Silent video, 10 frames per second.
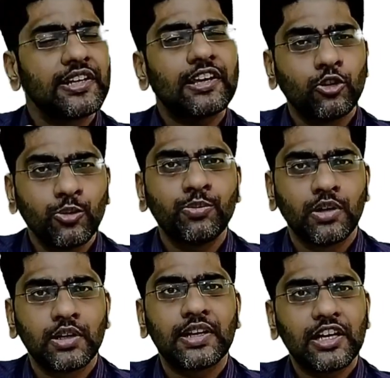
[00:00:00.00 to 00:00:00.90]
take
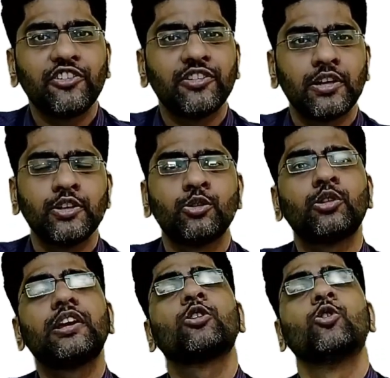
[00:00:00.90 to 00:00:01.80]

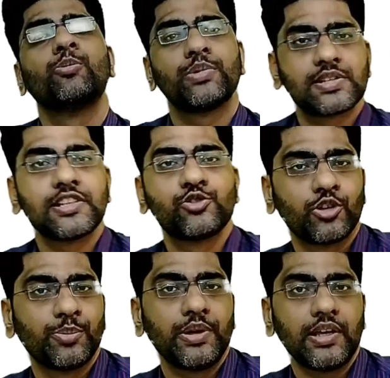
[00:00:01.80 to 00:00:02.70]
home message
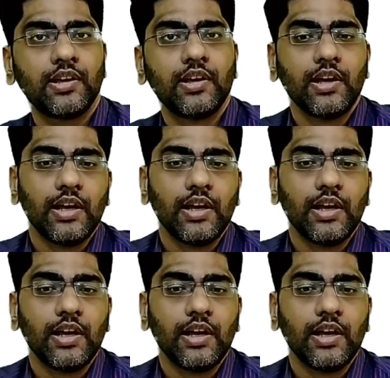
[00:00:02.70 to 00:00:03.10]
would be,